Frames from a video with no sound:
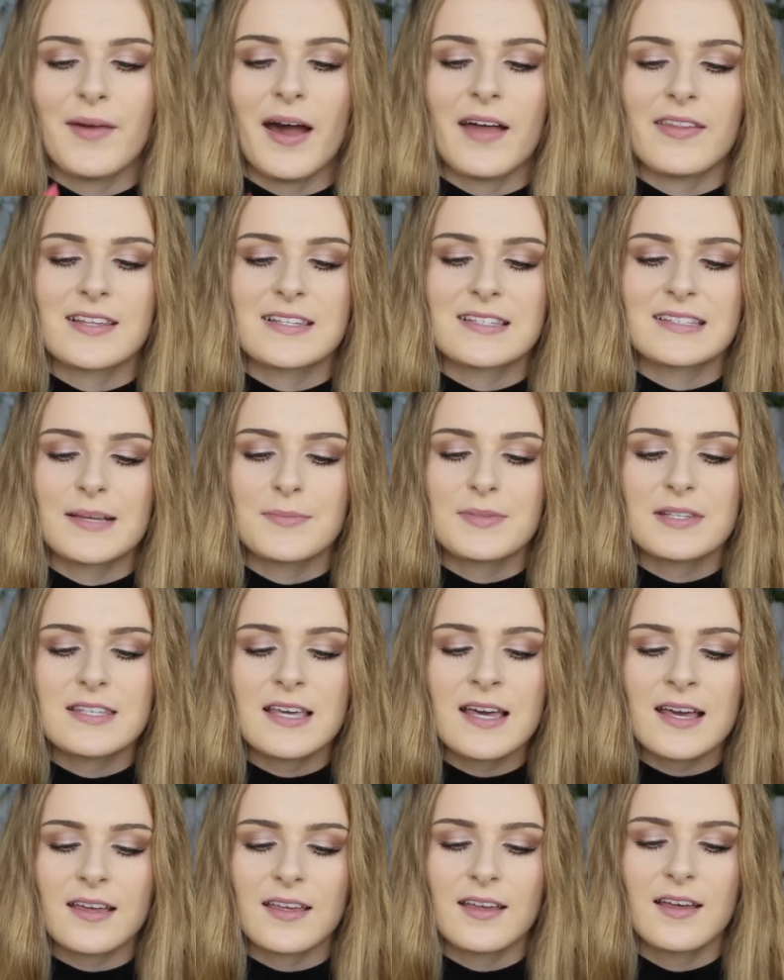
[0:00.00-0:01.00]
about this
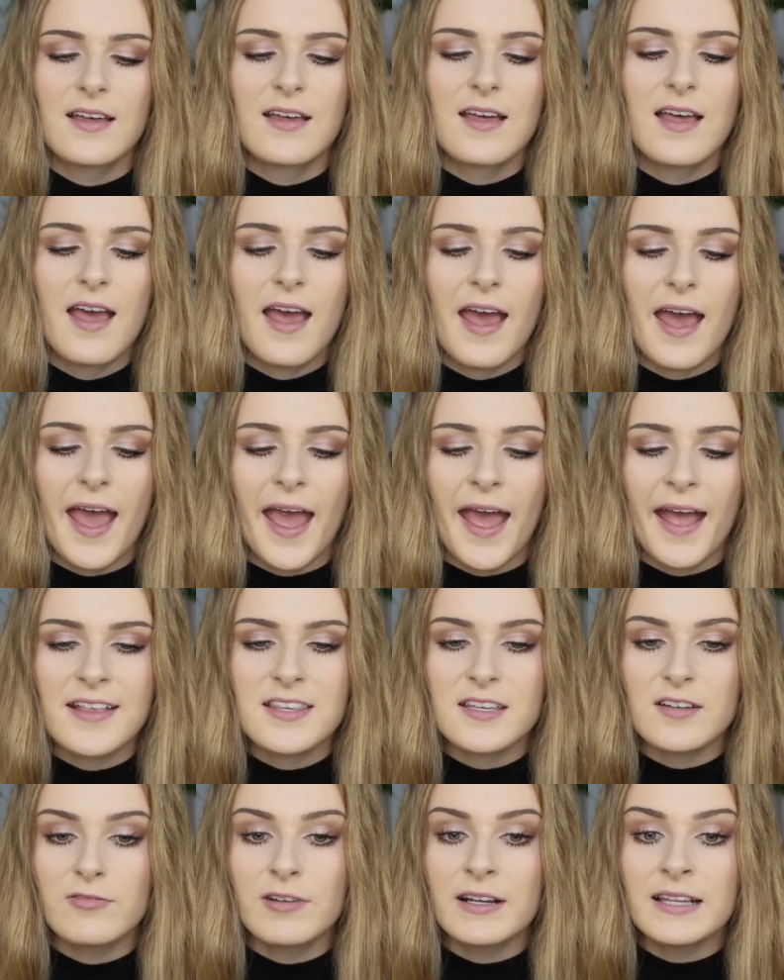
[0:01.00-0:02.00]
lipstick.
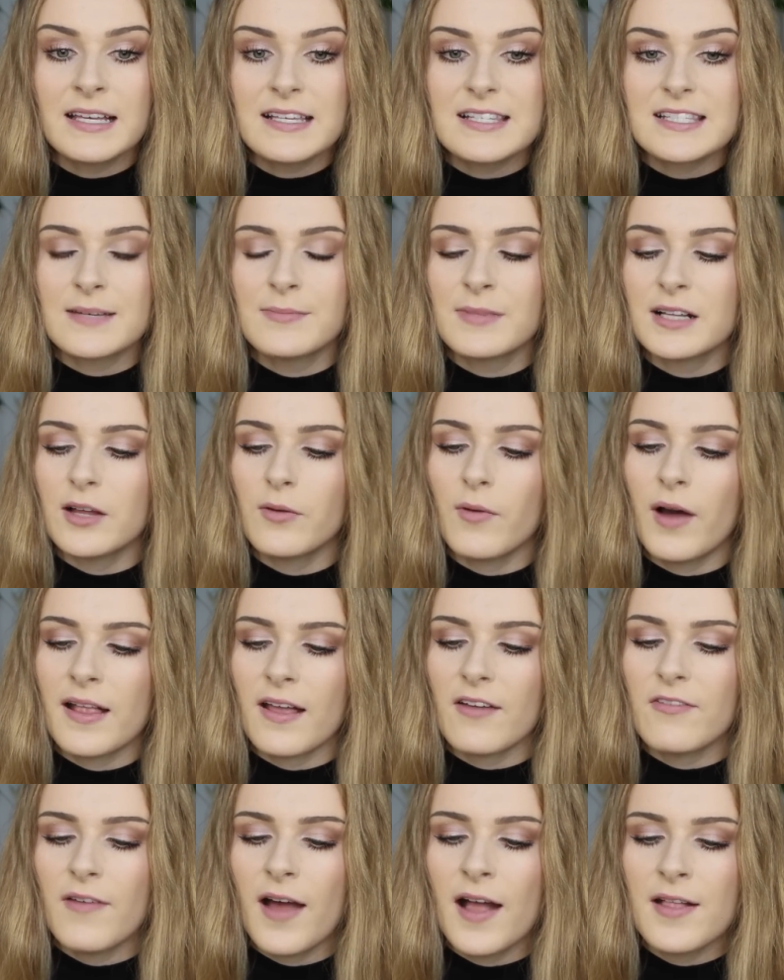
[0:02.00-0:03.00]
And a really similar
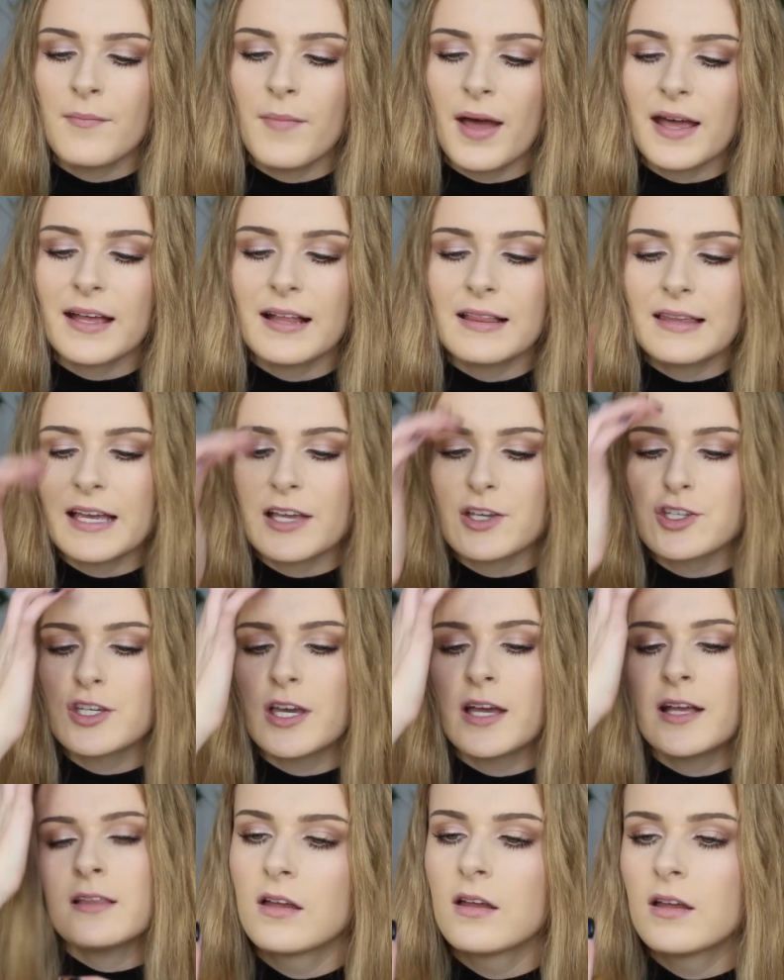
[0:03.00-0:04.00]
one I found in my
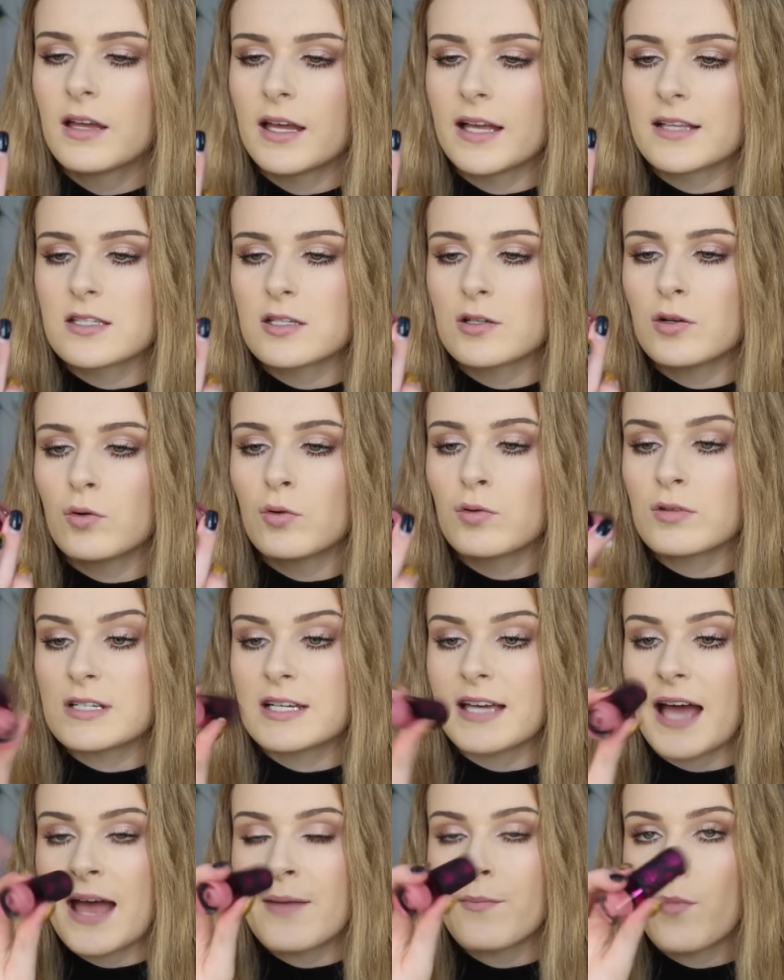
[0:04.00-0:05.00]
collection. It's
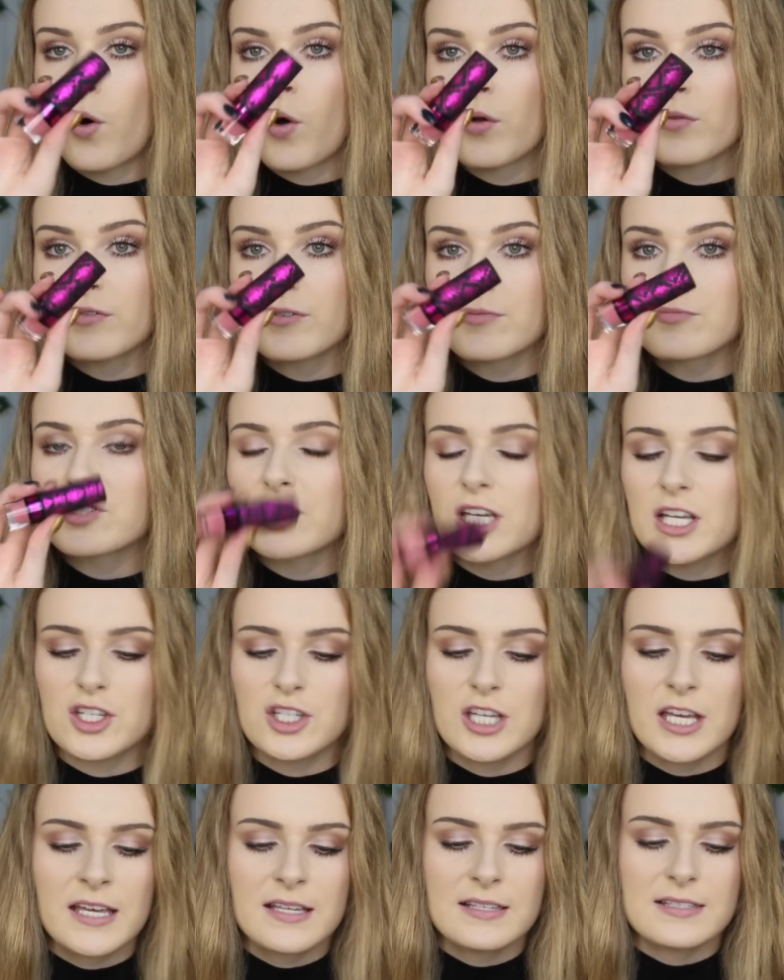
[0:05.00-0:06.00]
called Game On from Chi
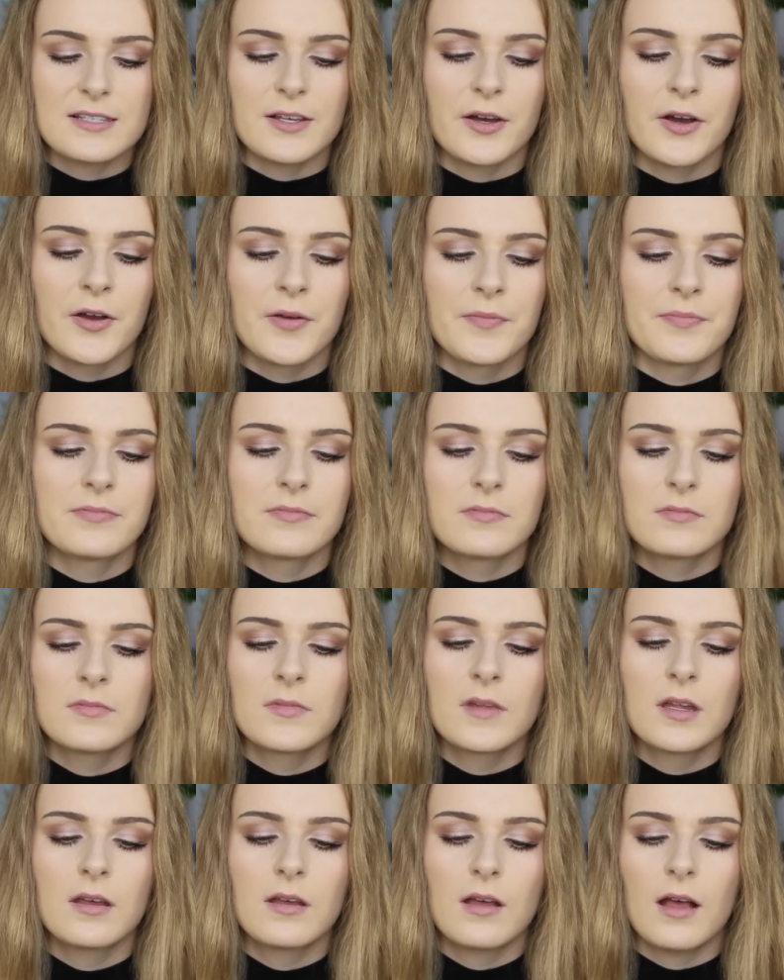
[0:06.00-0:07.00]
Chi, so
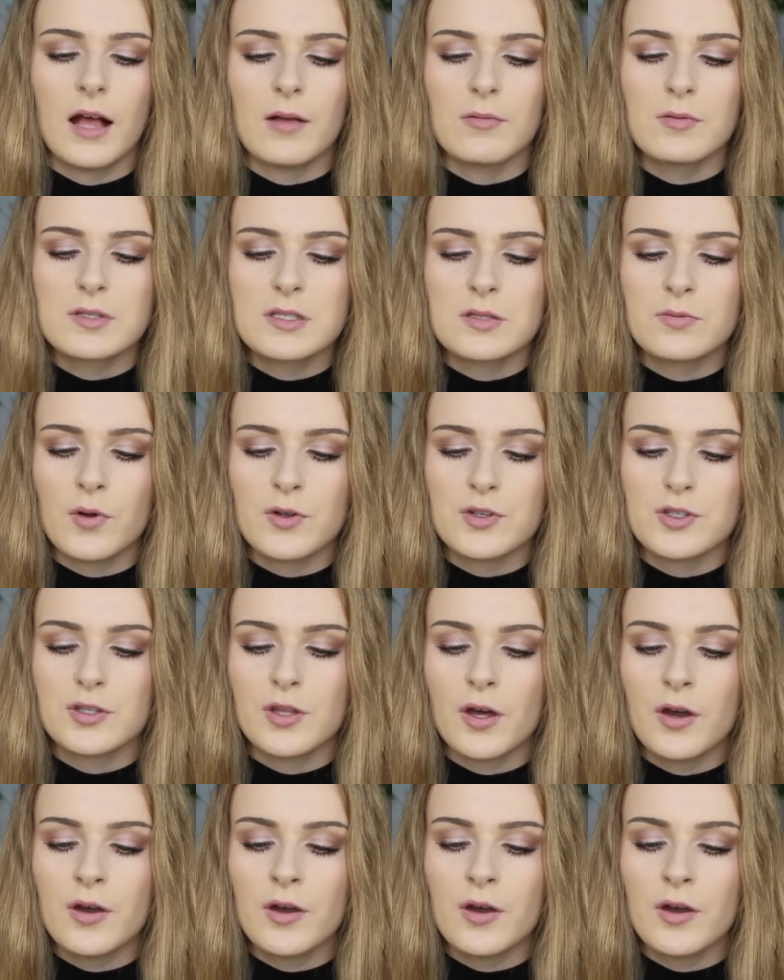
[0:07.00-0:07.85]
I will swatch